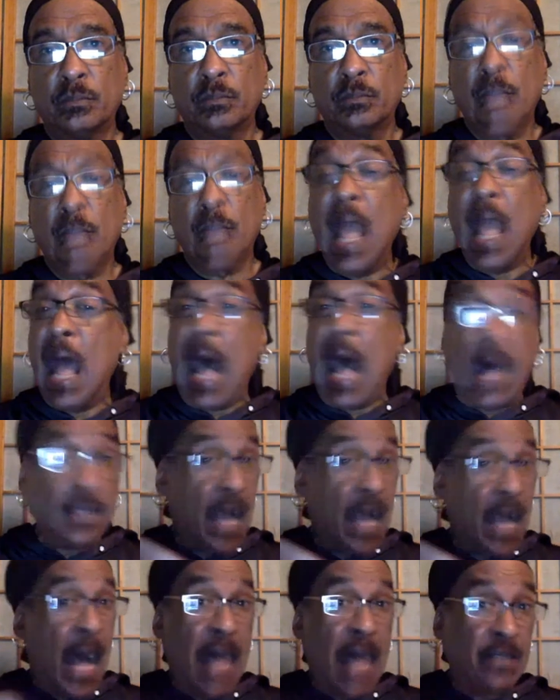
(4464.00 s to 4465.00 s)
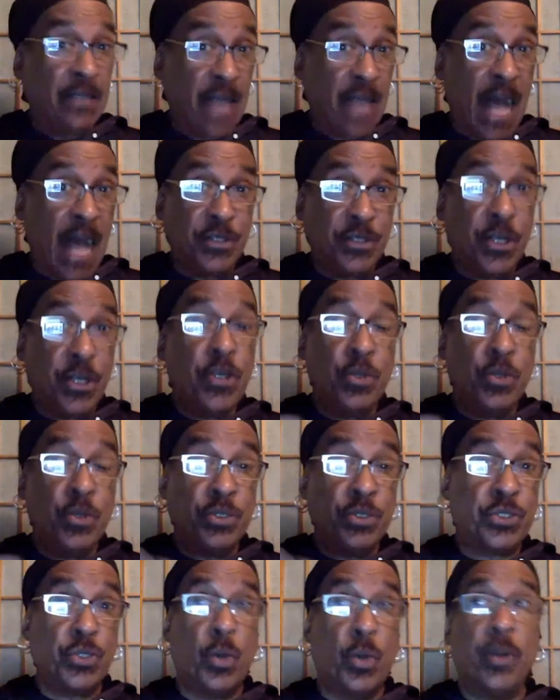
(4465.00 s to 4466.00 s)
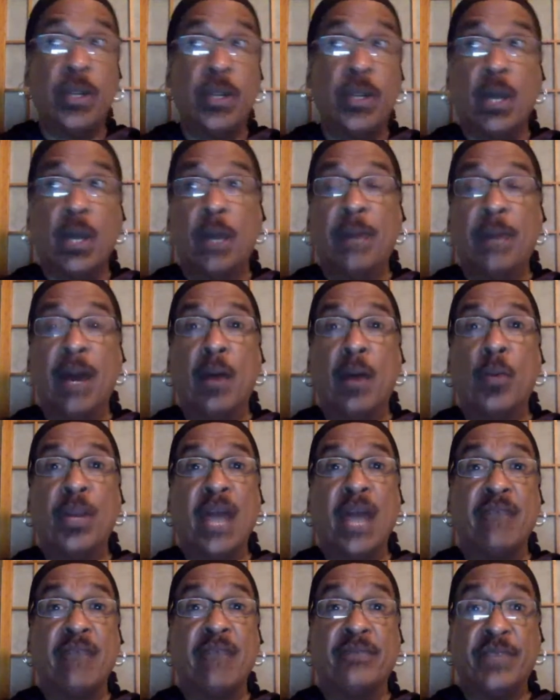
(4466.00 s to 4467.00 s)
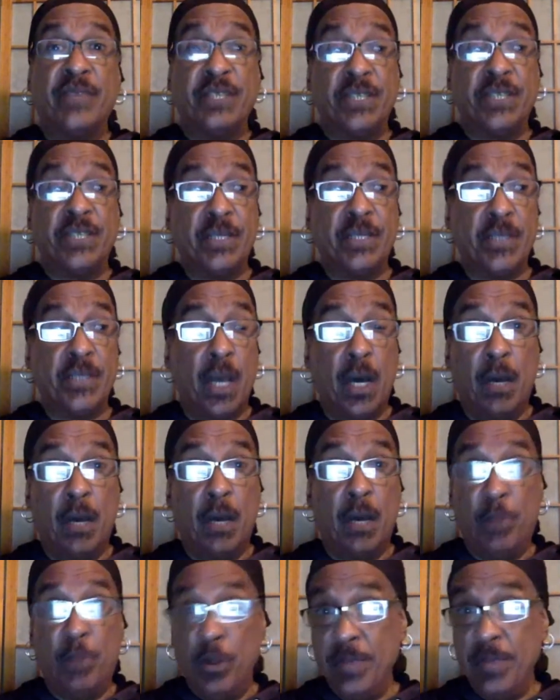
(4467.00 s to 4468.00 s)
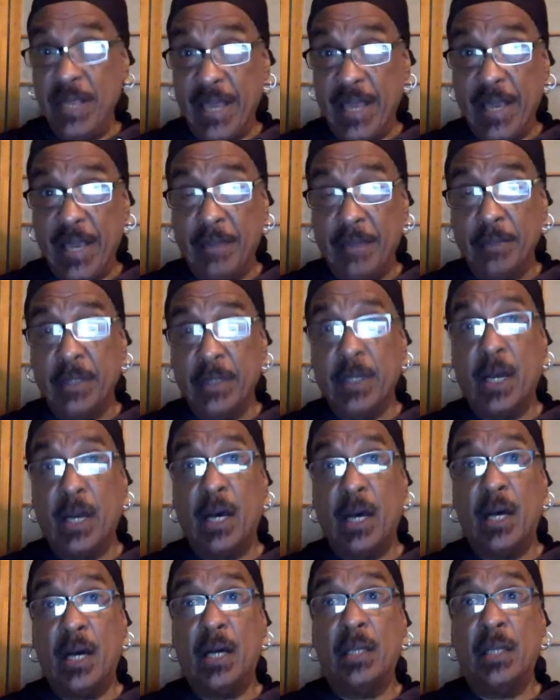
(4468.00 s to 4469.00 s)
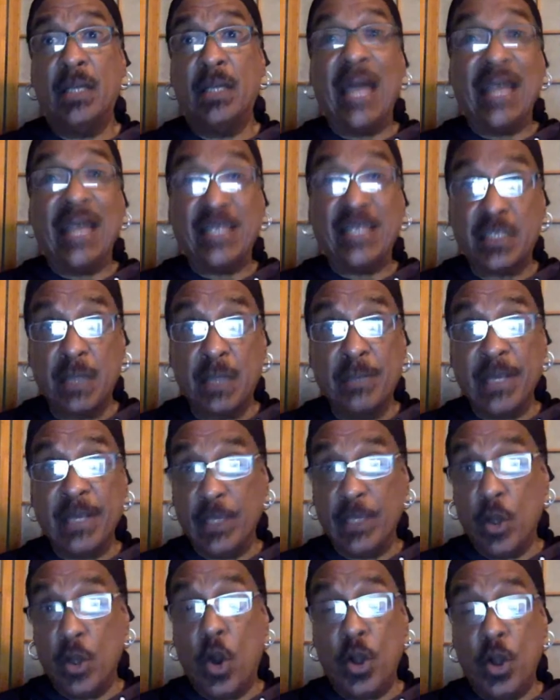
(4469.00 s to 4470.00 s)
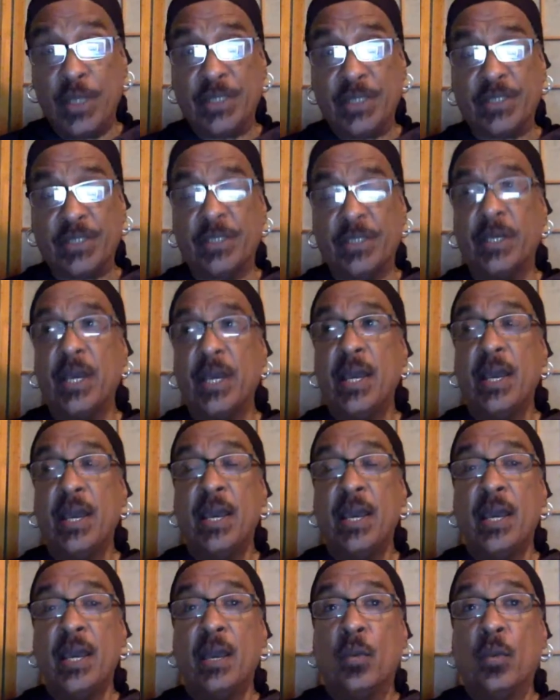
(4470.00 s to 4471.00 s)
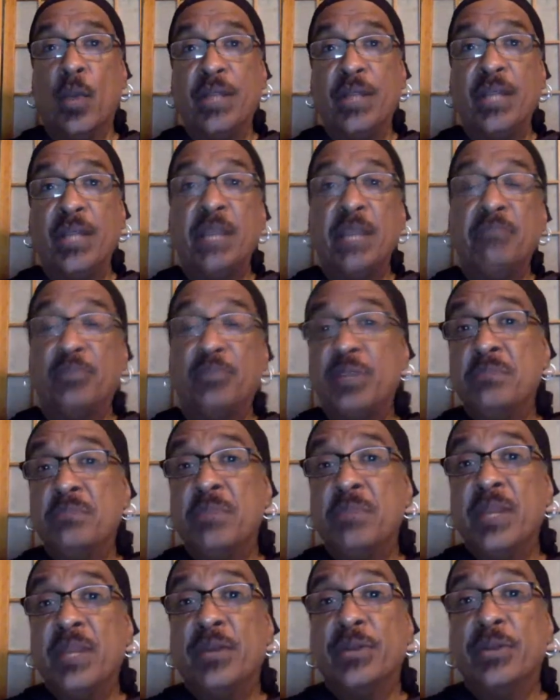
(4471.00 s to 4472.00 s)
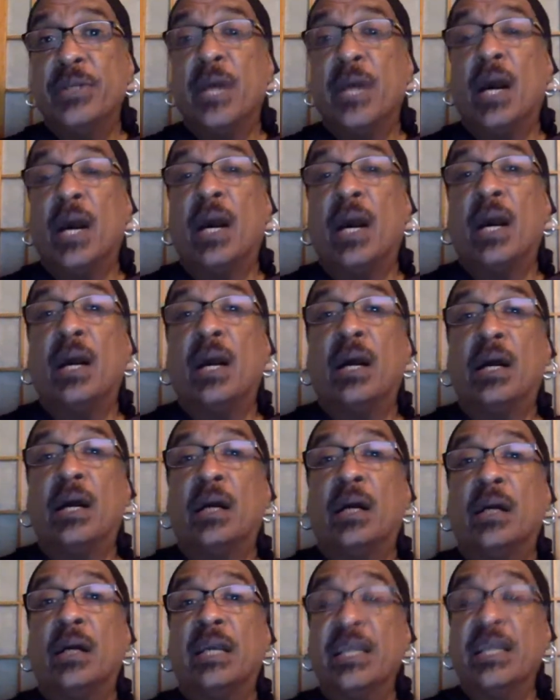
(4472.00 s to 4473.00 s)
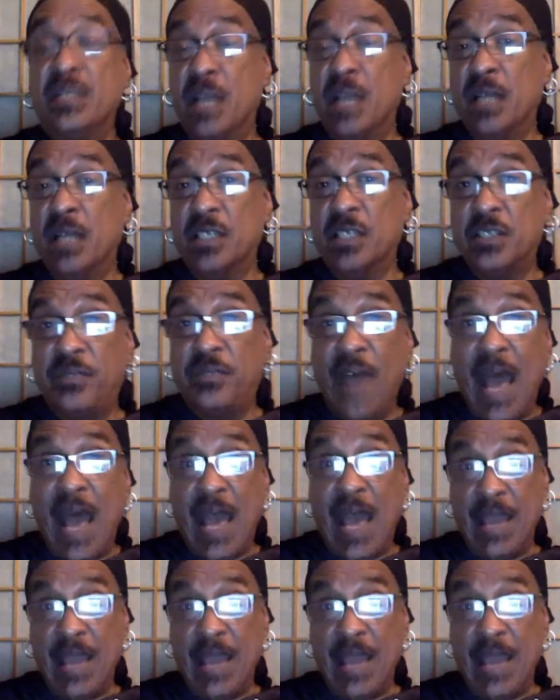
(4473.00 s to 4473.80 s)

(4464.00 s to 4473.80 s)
I'll tell you a story about when I visited Birmingham last summer in August, when they premiered Hidden Colors 5.